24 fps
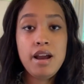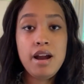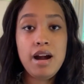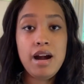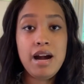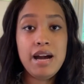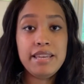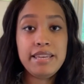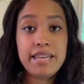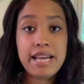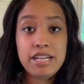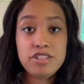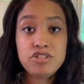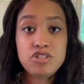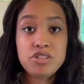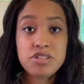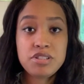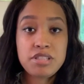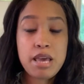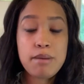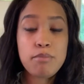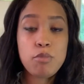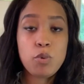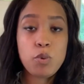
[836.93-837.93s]
Not
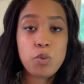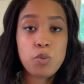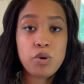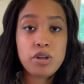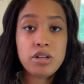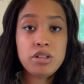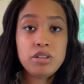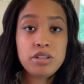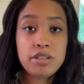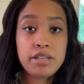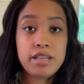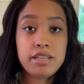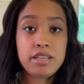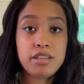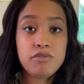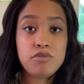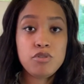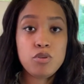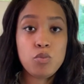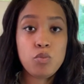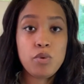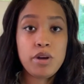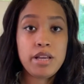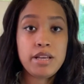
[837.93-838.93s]
just that, but we want to look at
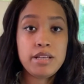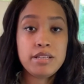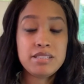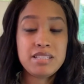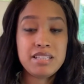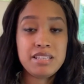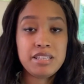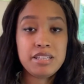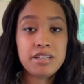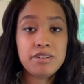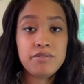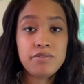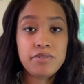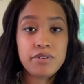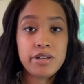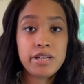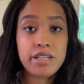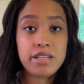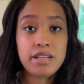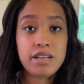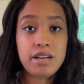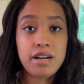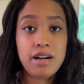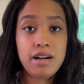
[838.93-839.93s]
different ways and
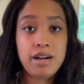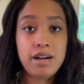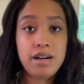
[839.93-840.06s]
different